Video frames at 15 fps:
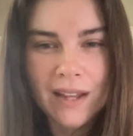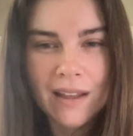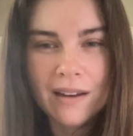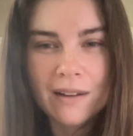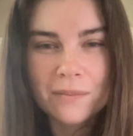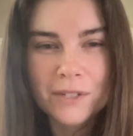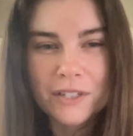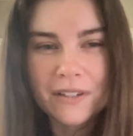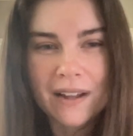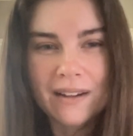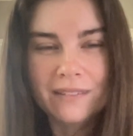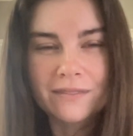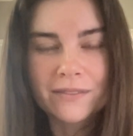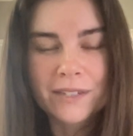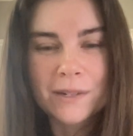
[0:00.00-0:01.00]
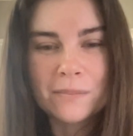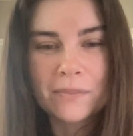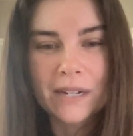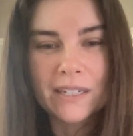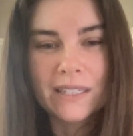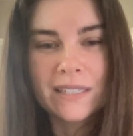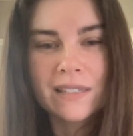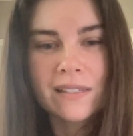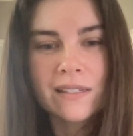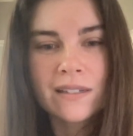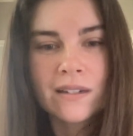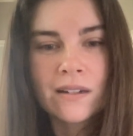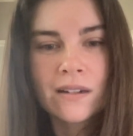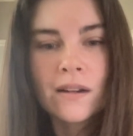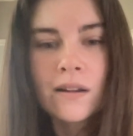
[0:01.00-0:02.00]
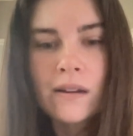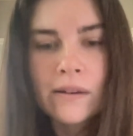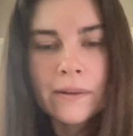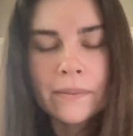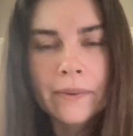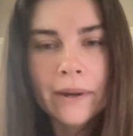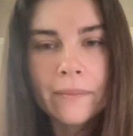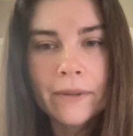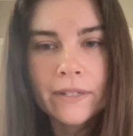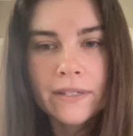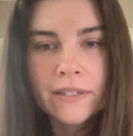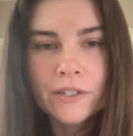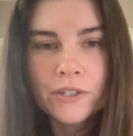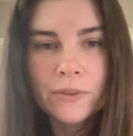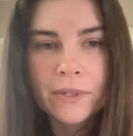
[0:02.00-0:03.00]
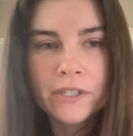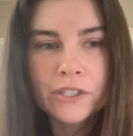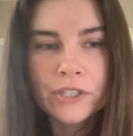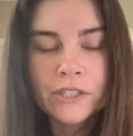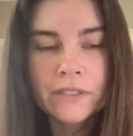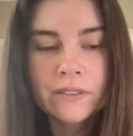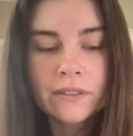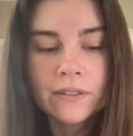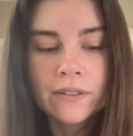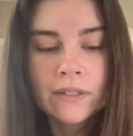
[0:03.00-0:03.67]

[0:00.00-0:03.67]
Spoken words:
and I'm just kind of embarrassed by my situation.